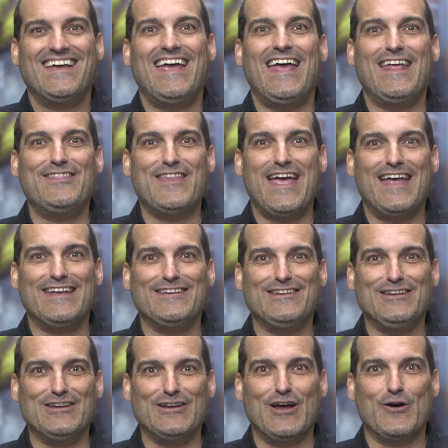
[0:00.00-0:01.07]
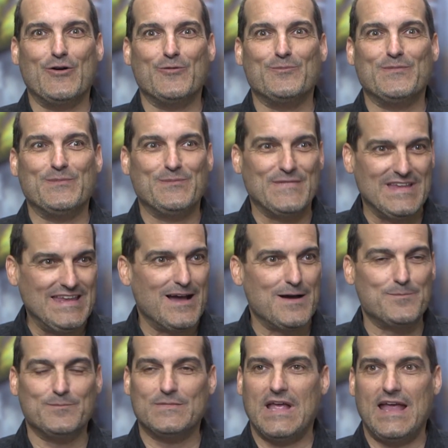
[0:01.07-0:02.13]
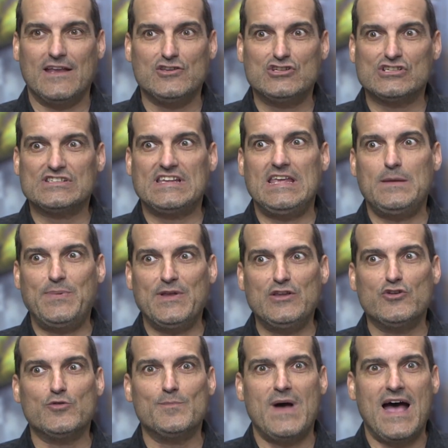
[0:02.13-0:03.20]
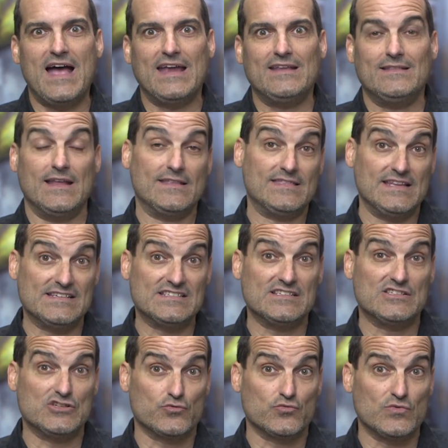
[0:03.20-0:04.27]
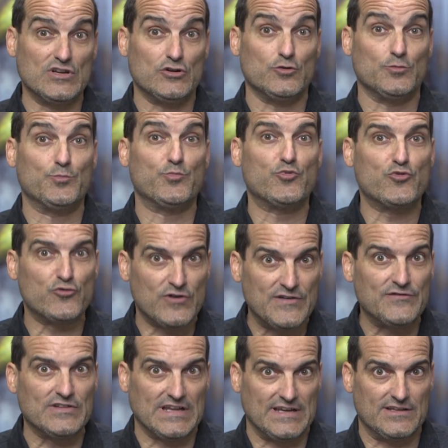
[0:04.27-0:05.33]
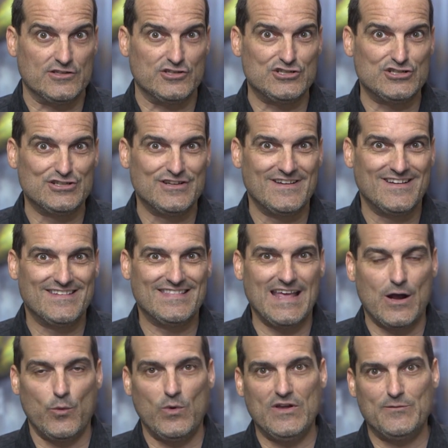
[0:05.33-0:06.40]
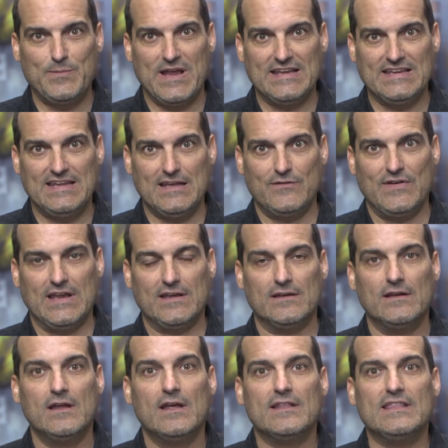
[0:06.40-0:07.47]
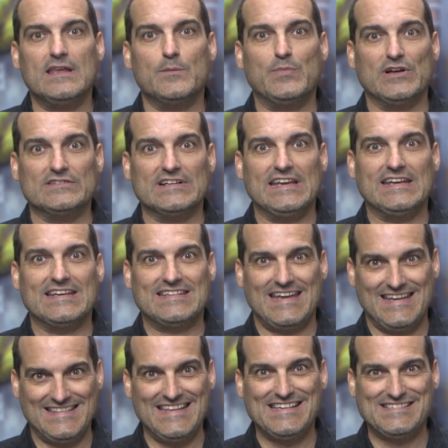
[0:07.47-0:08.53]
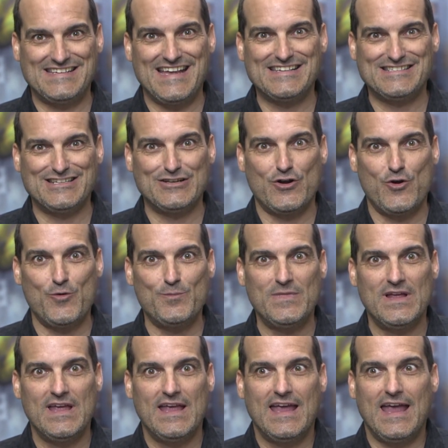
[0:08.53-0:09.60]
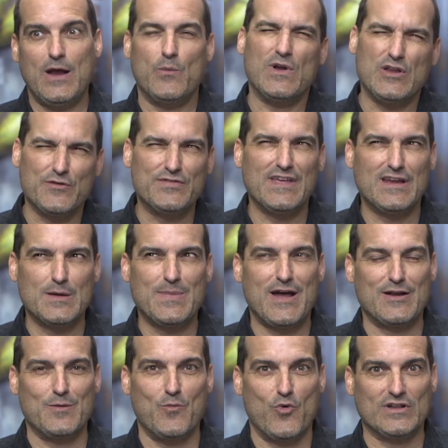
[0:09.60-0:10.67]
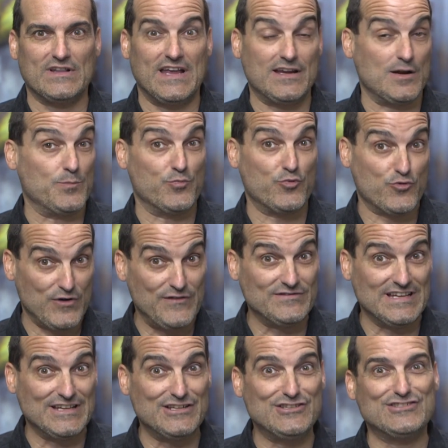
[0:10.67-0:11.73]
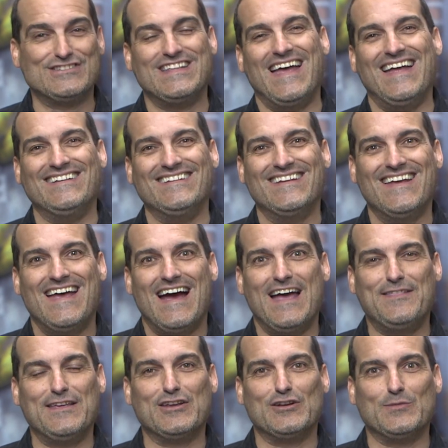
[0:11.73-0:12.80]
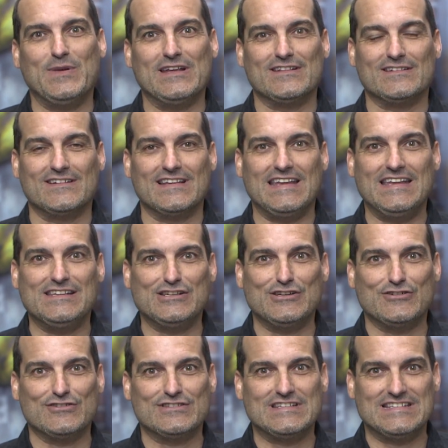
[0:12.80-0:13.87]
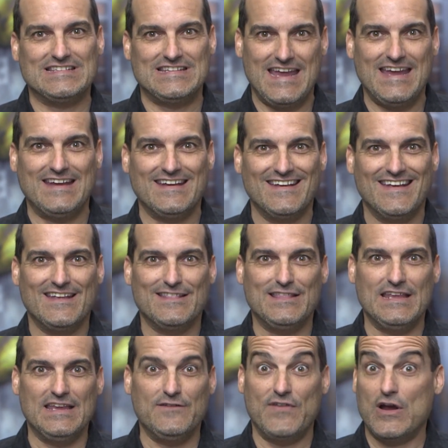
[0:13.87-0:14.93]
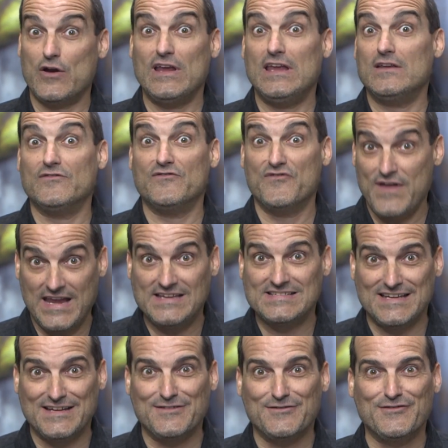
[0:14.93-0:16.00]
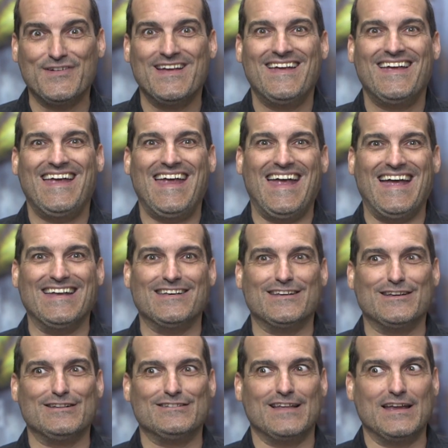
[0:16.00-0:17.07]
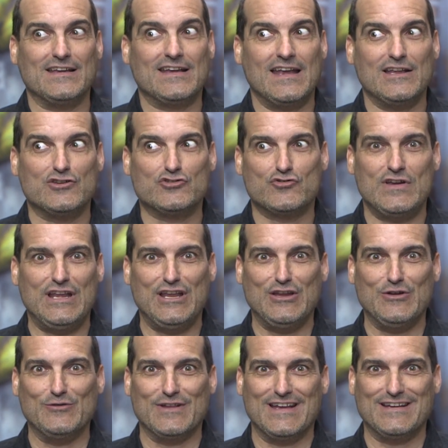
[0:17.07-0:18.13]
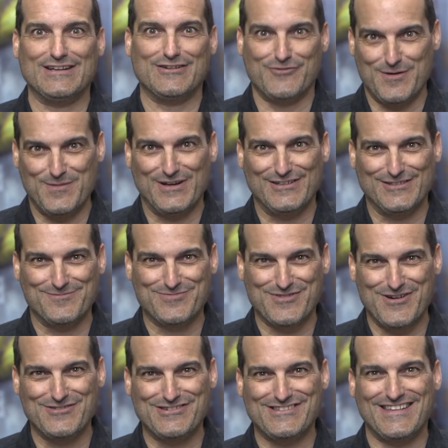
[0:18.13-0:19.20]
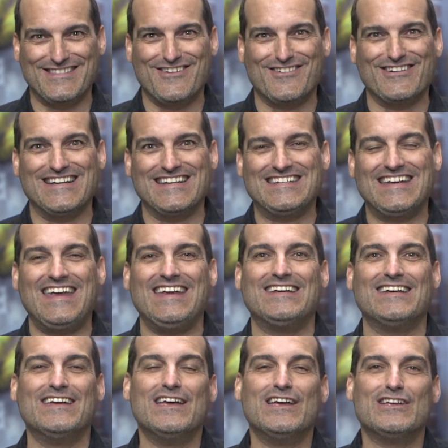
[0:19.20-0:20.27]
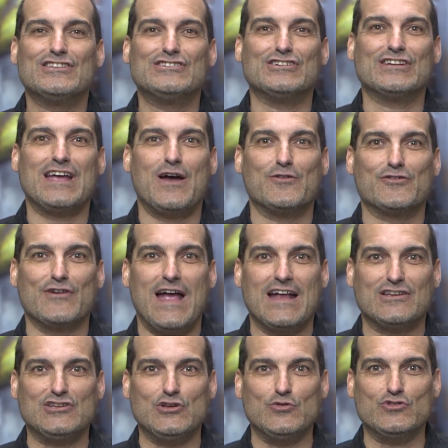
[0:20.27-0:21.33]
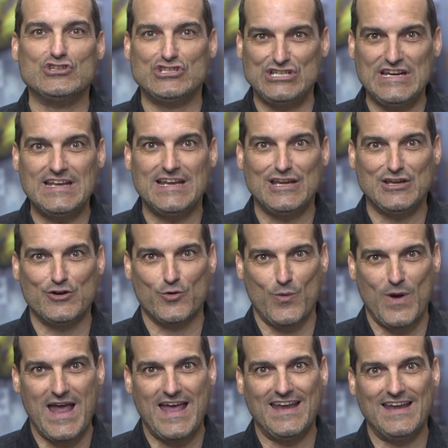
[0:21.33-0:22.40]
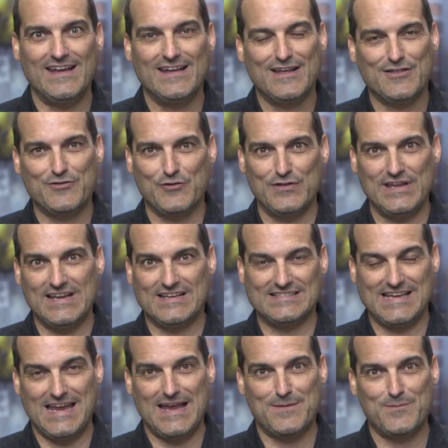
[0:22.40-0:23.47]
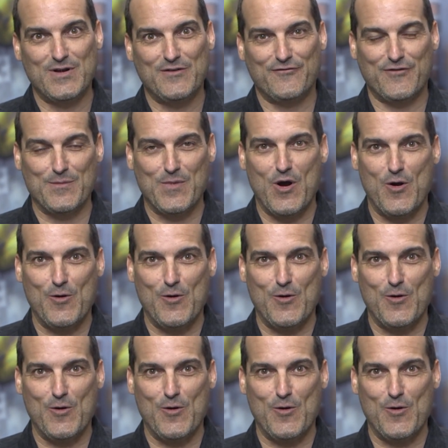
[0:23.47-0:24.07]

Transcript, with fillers: Block out some time. You know, yep. And just keep in your mind that this is a real privilege that we've been given, the ability to take these tests at home. And when you think about it more like a privilege, then I think it'll be a little easier to take the very invasive and like kind of treating you like a criminal approach that they're going to take to counteract you cheating your way through the exam from